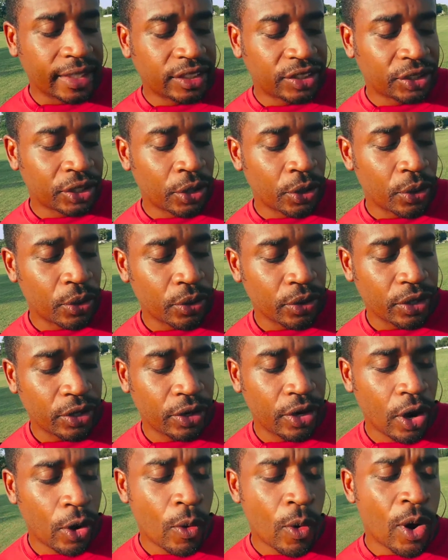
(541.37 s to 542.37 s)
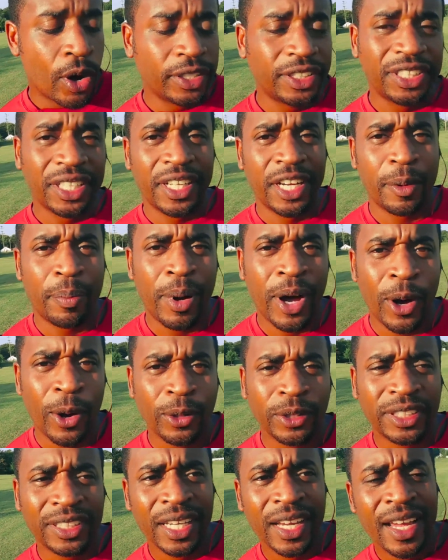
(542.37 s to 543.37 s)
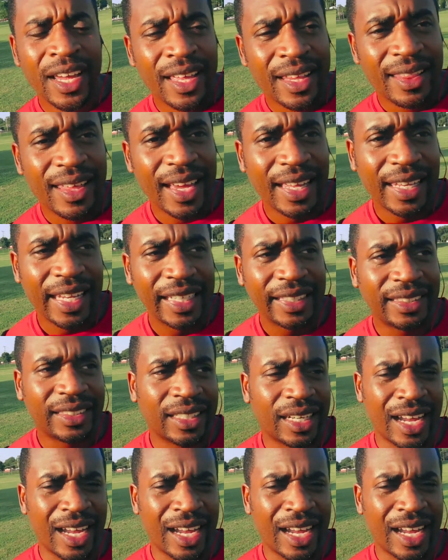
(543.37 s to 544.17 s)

So you go on to their post, they list